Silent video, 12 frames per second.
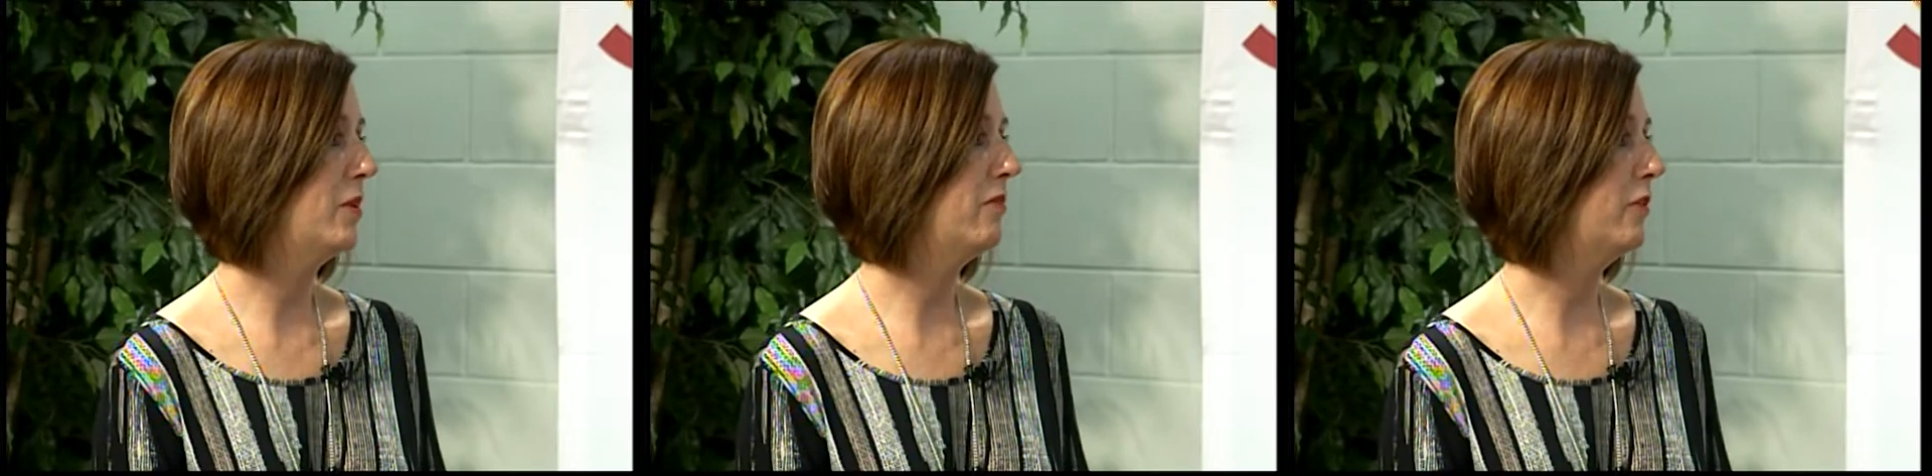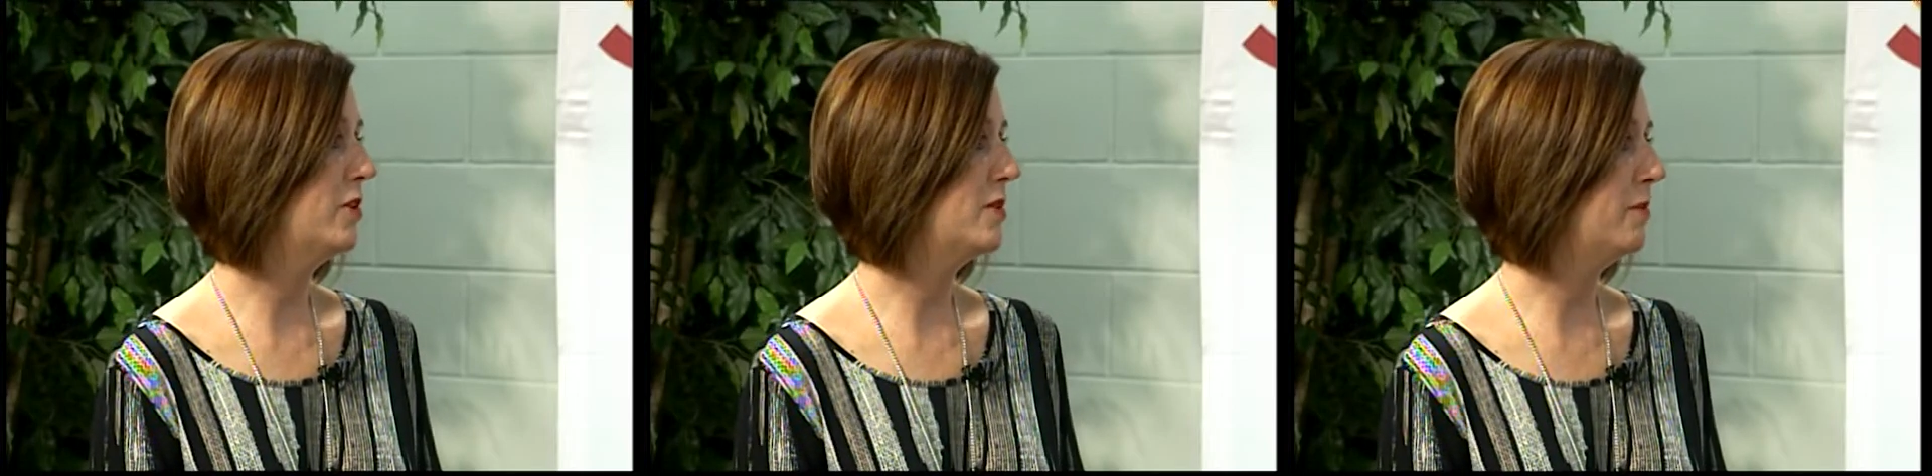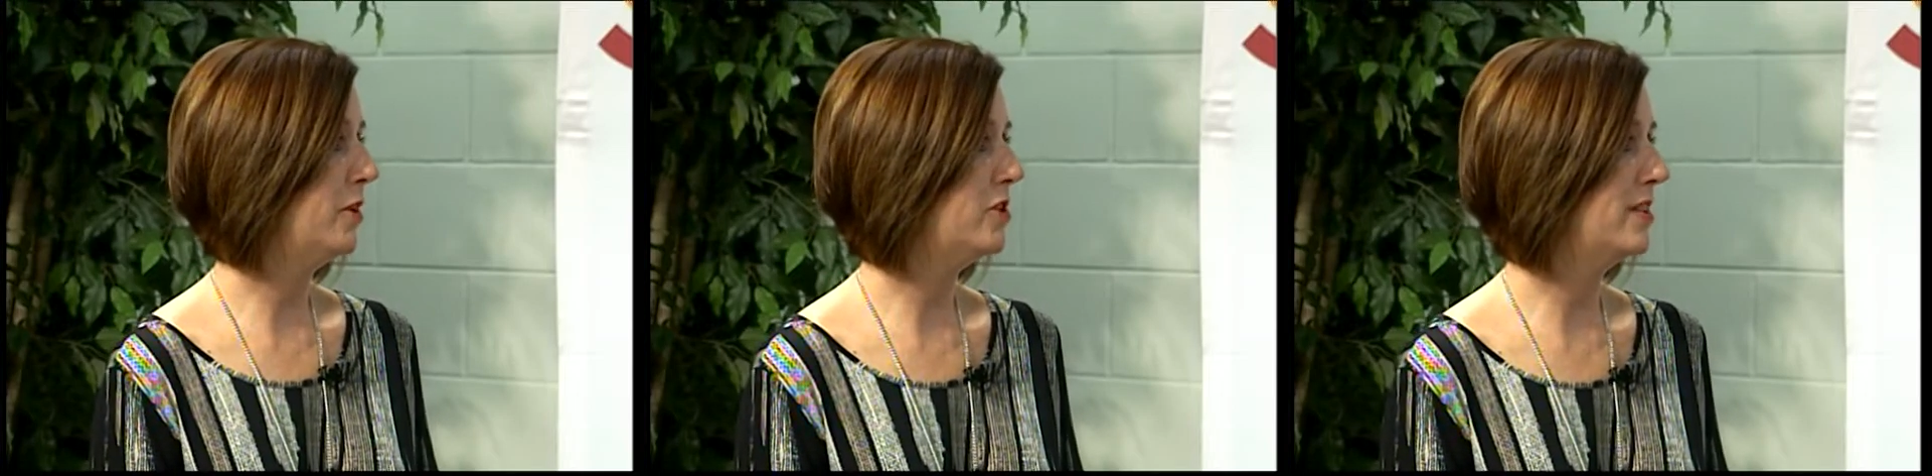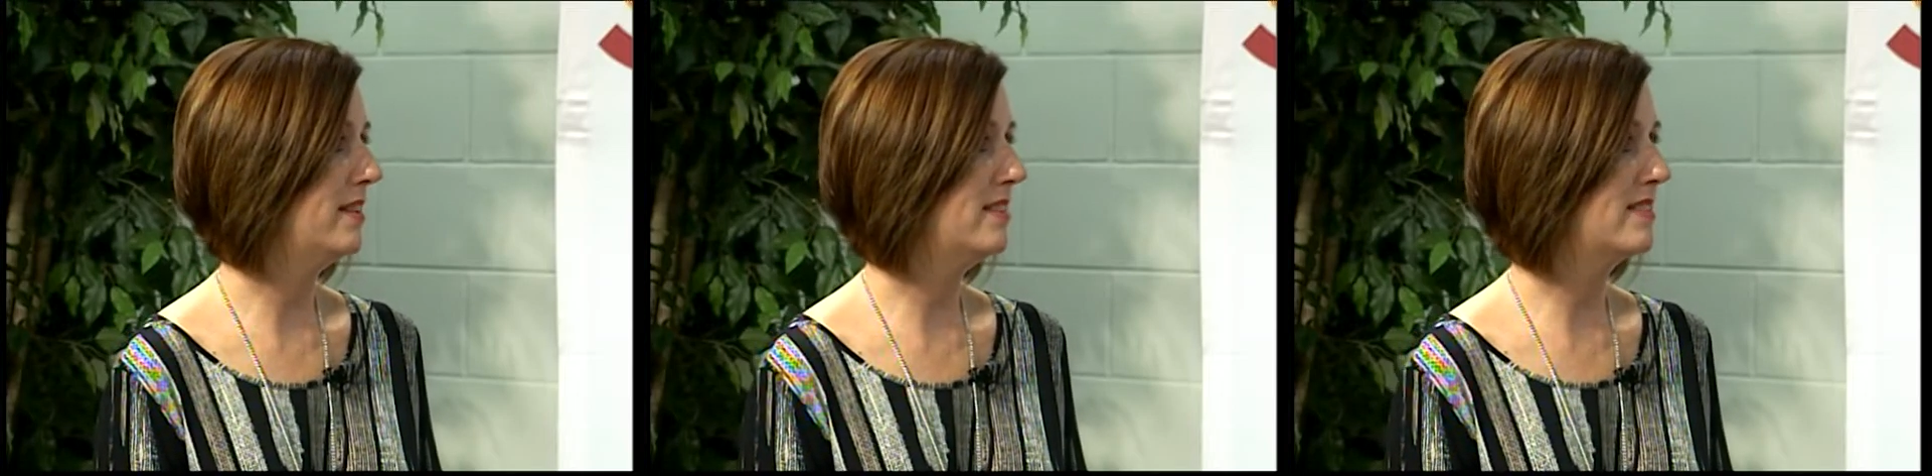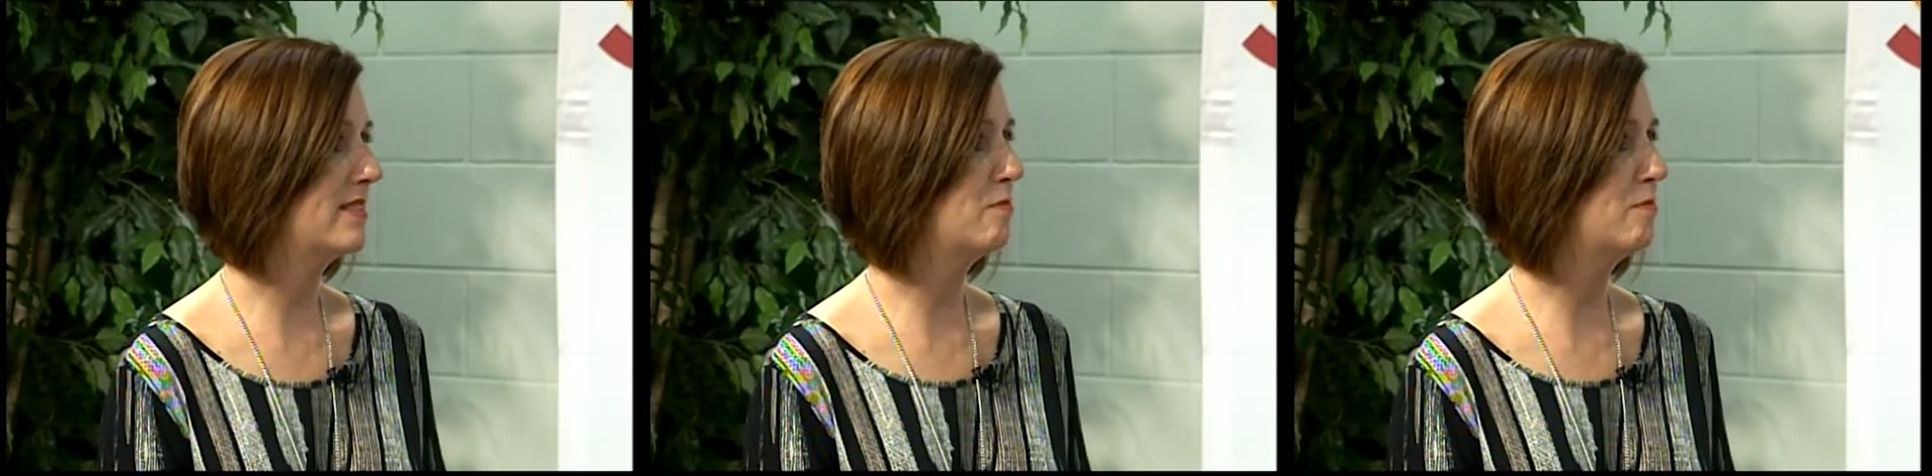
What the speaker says: First Merchants